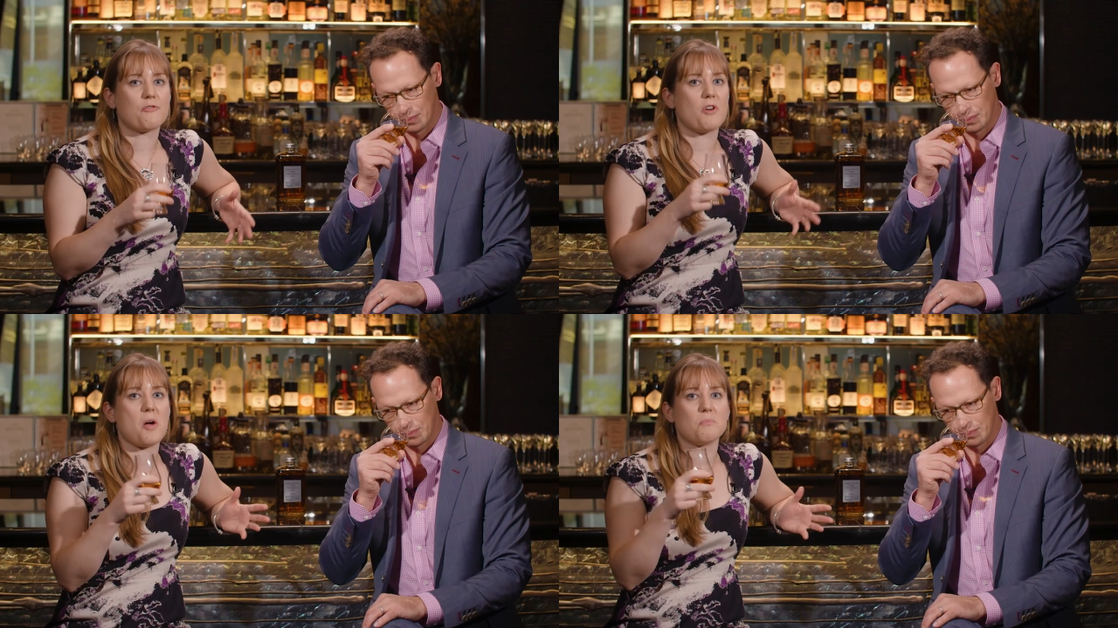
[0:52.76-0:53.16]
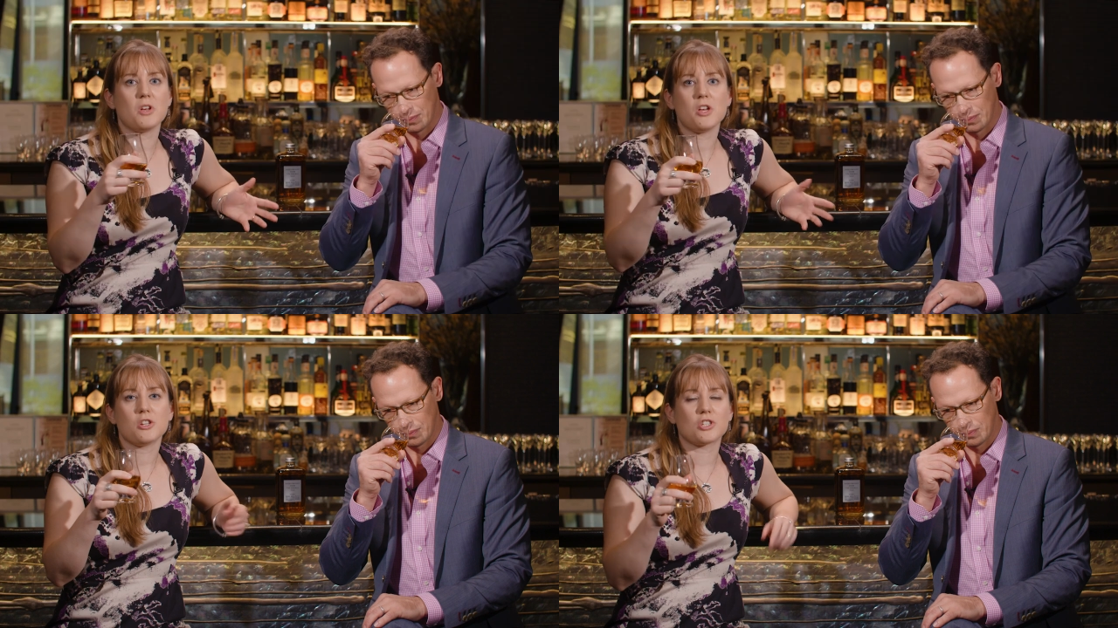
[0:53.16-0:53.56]
Speaker 1: from
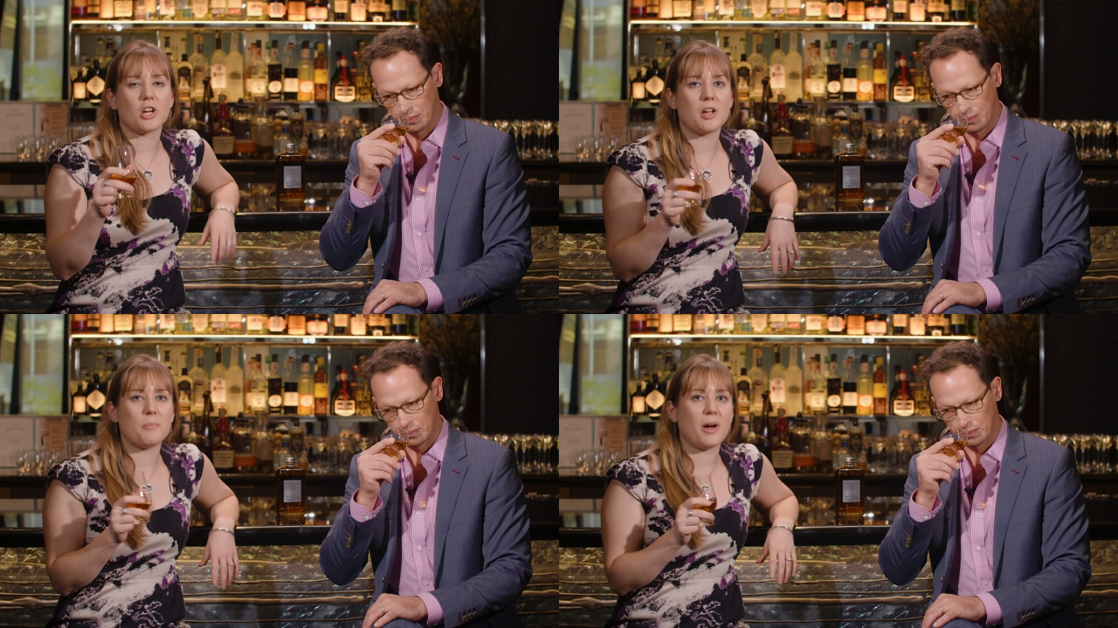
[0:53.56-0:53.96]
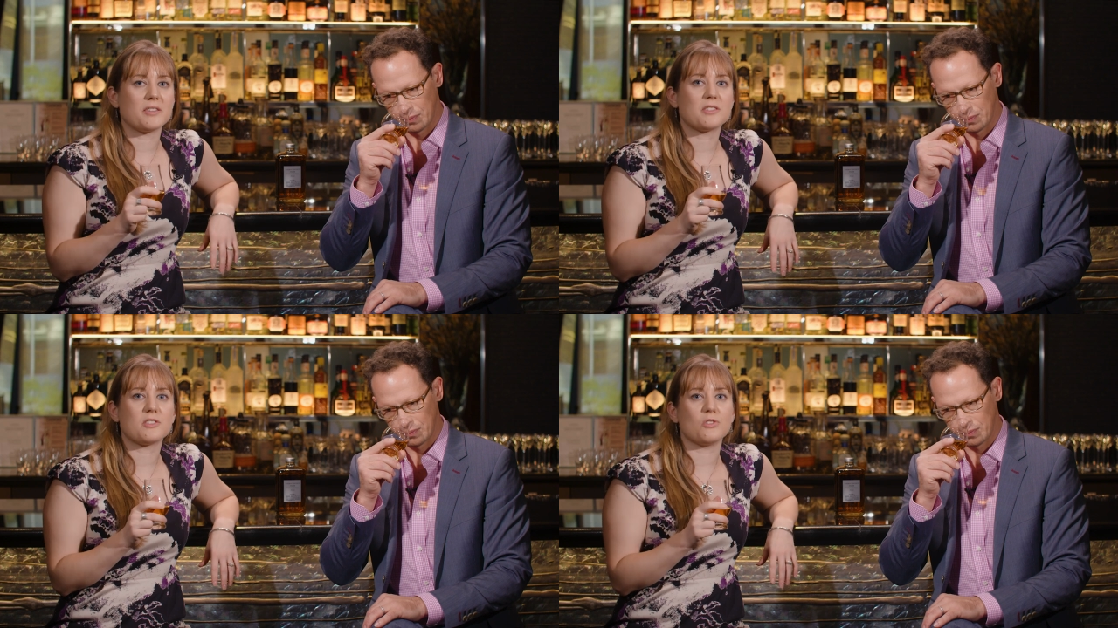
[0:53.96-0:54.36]
sherry
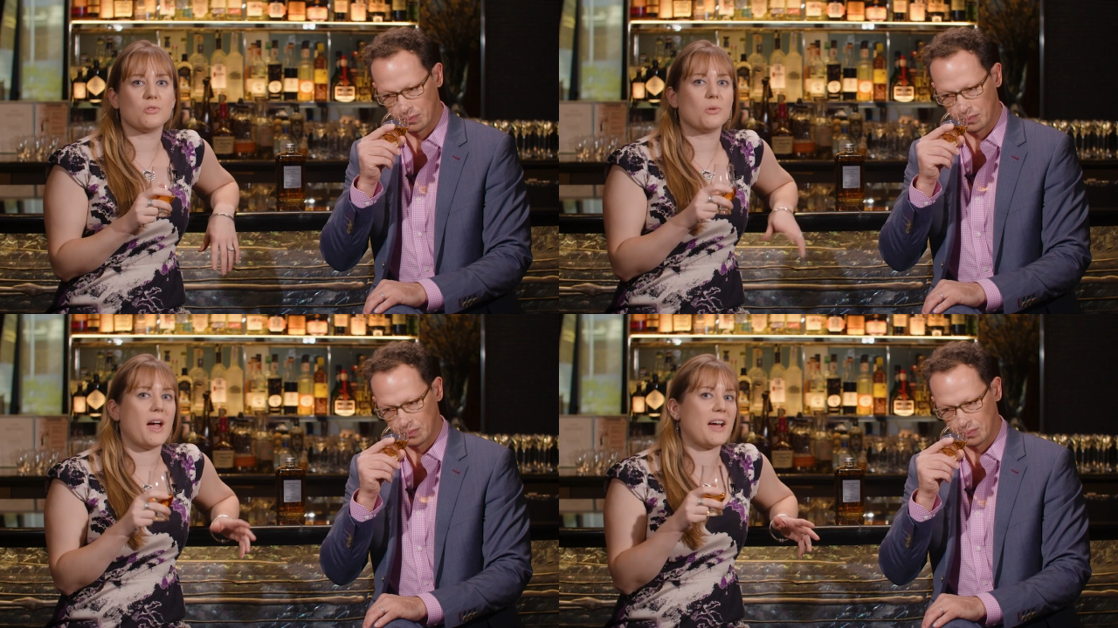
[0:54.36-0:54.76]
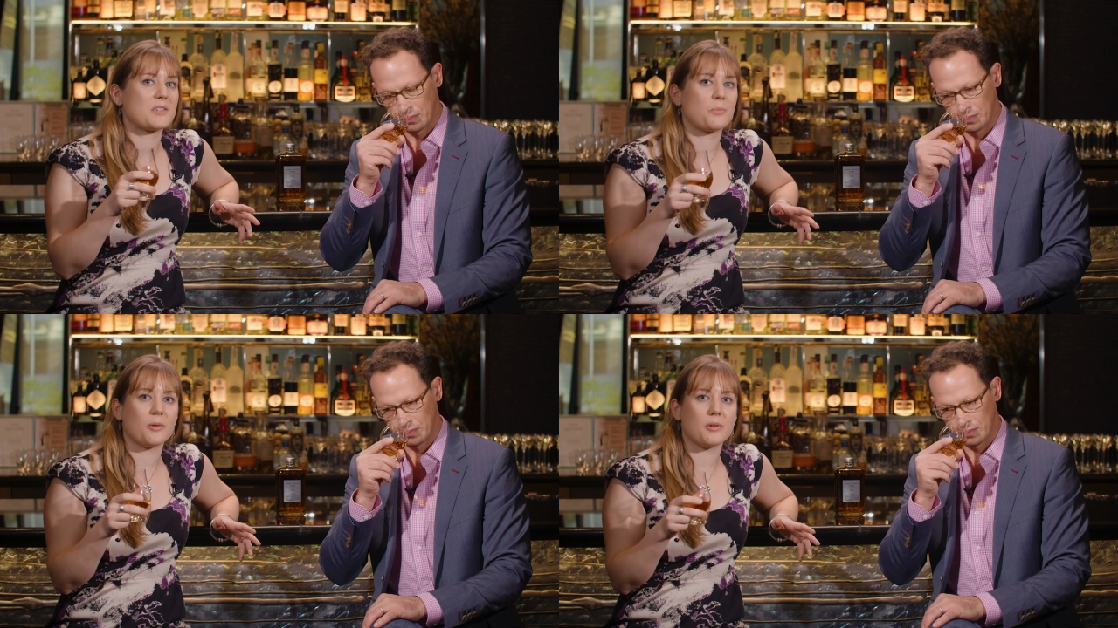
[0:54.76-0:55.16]
butts to
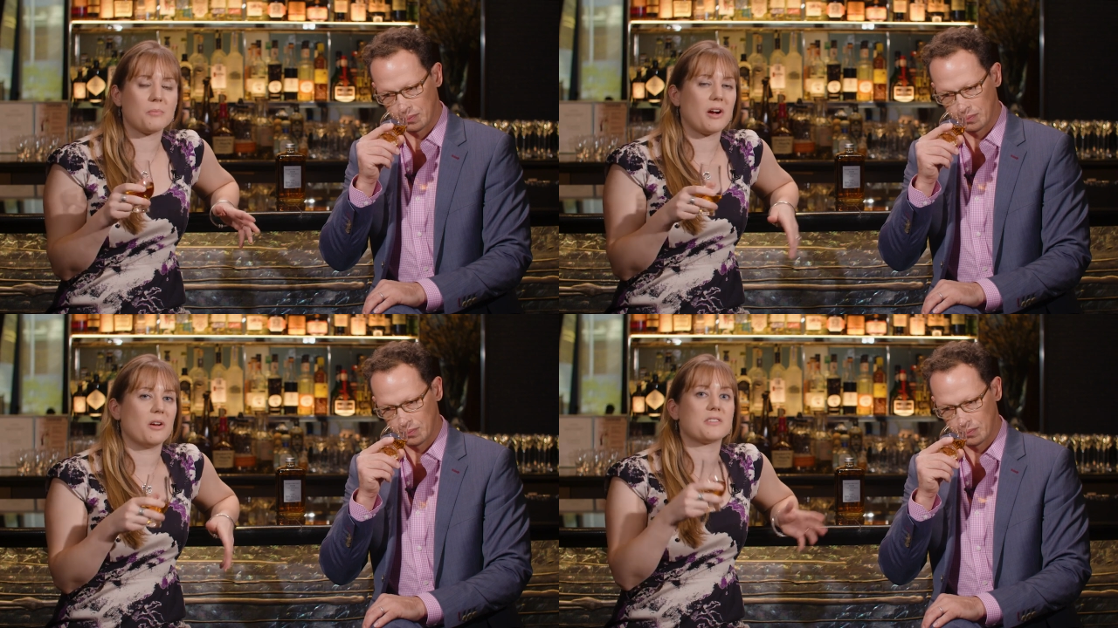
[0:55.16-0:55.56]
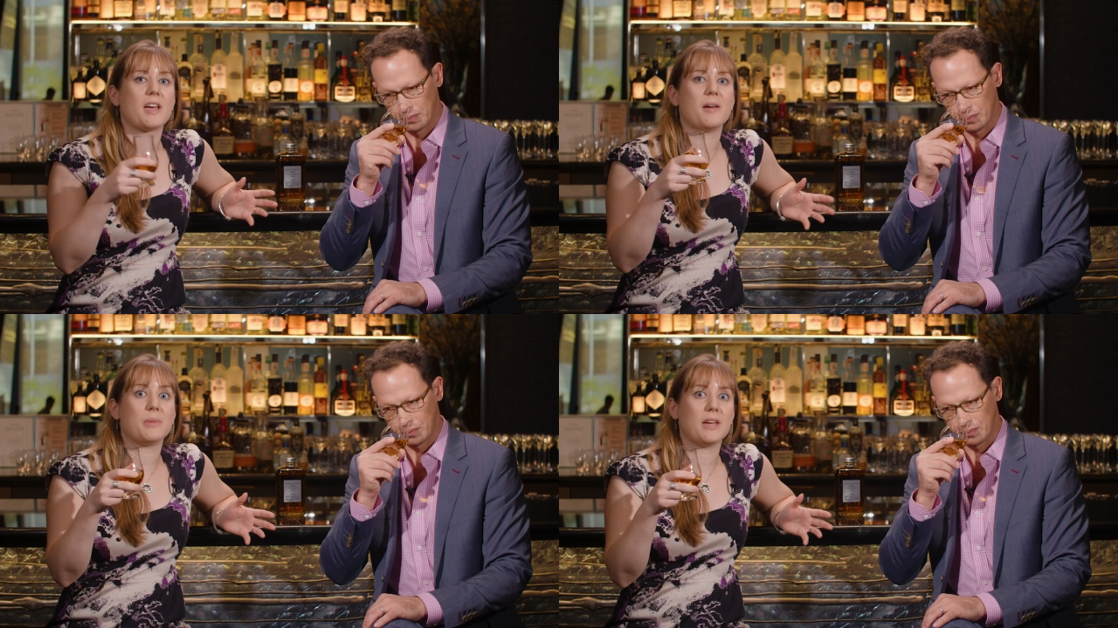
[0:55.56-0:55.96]
ex-bourbon barrels
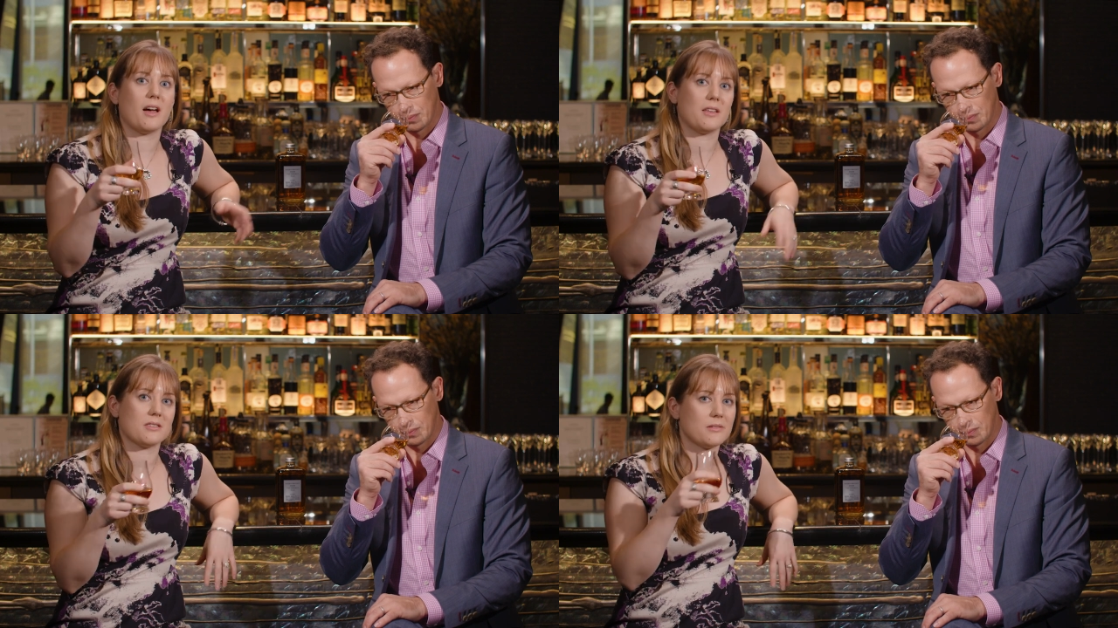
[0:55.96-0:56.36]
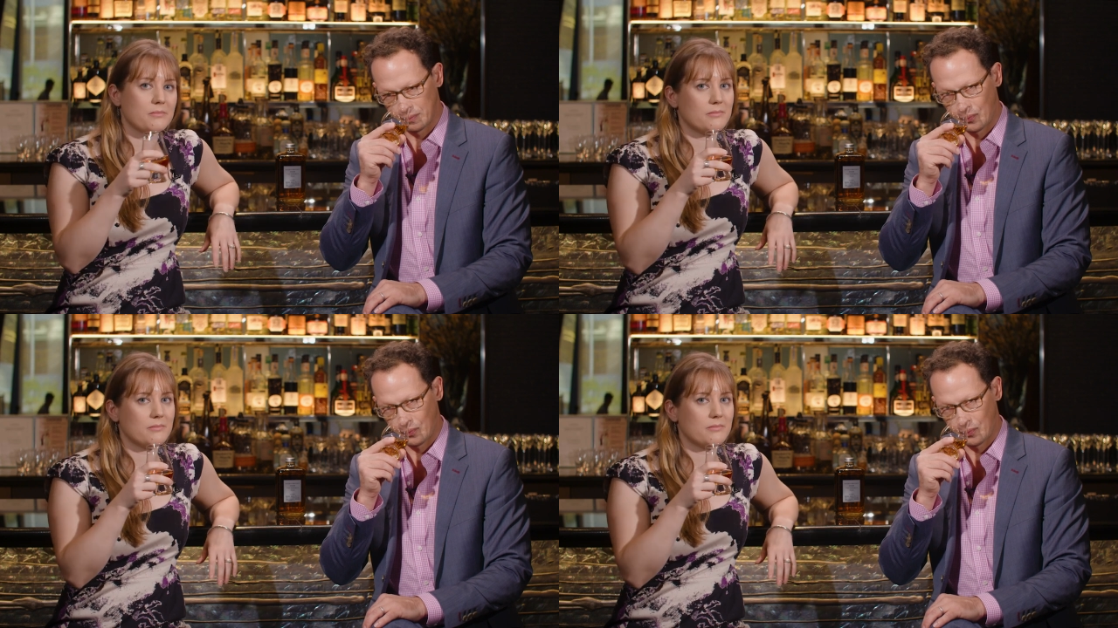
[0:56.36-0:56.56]
and beyond.